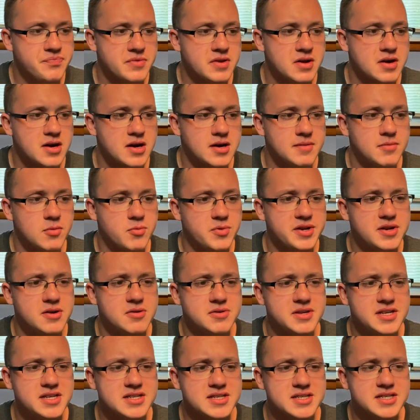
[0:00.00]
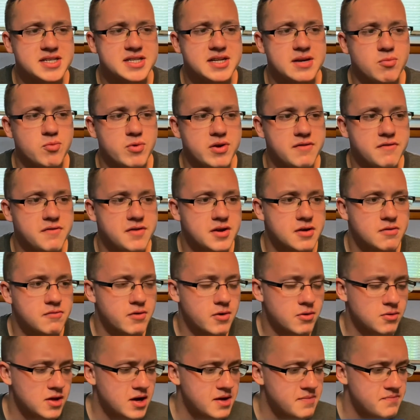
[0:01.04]
but we don't need to see them win via
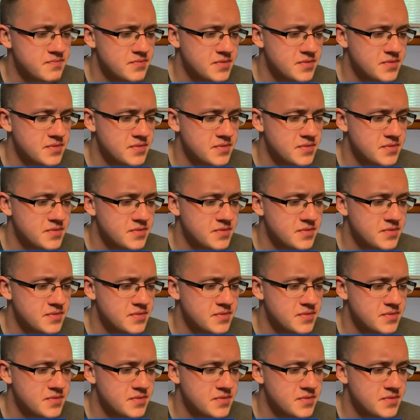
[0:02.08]
roll-up.